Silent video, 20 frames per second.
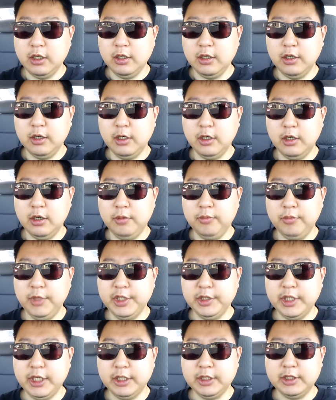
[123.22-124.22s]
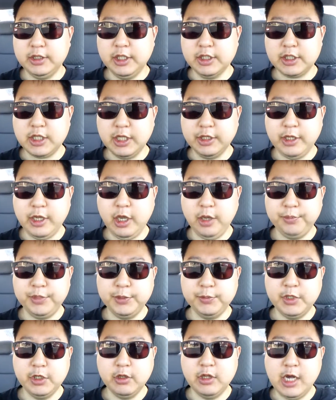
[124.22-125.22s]
um, and that, that's kind of
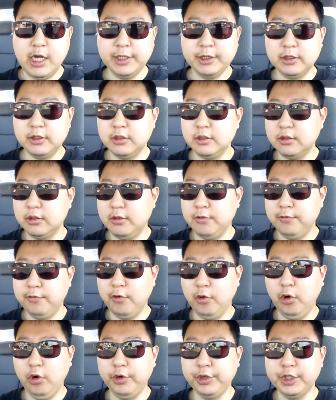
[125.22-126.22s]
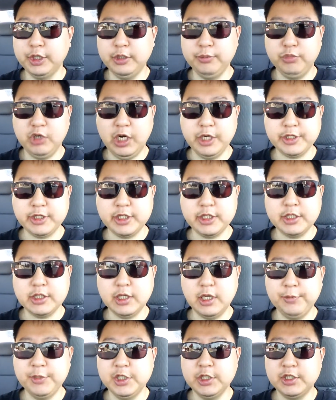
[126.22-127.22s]
helping me a lot for healing
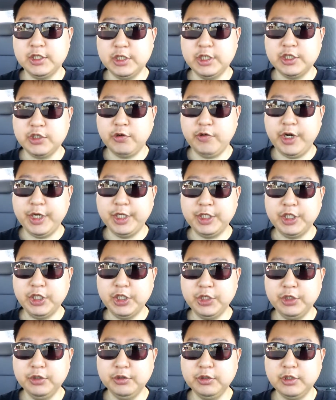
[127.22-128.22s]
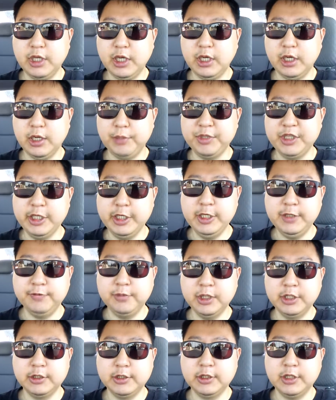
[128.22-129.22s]
process. I mean, it's, it's already healed, I
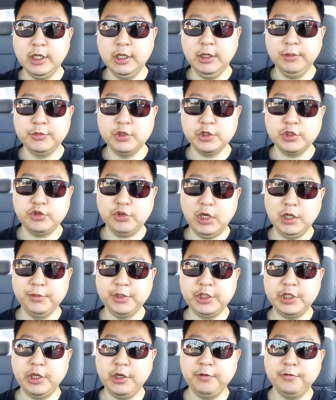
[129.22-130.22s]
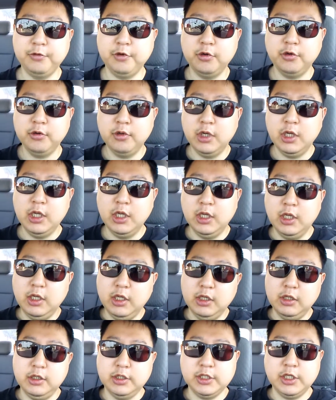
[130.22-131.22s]
believe, but I'm just trying to be careful
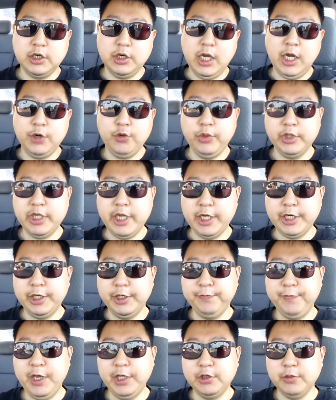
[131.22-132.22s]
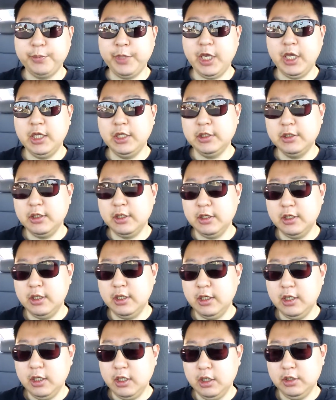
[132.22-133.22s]
because I, I don't want to aggravate the pain.
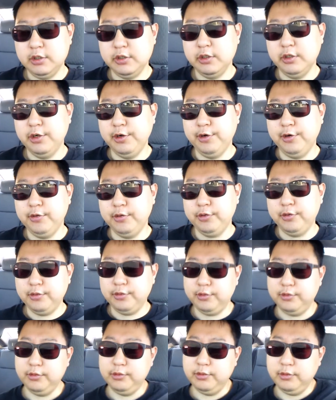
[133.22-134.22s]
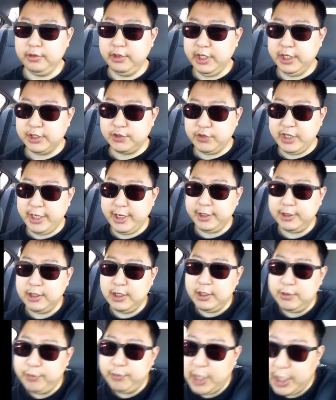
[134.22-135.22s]
So that's that.
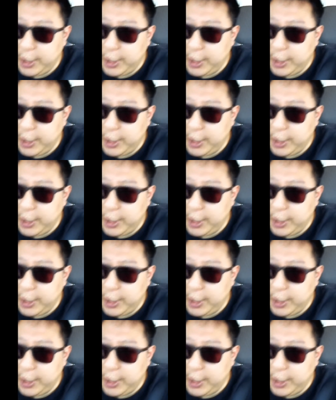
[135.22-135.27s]
And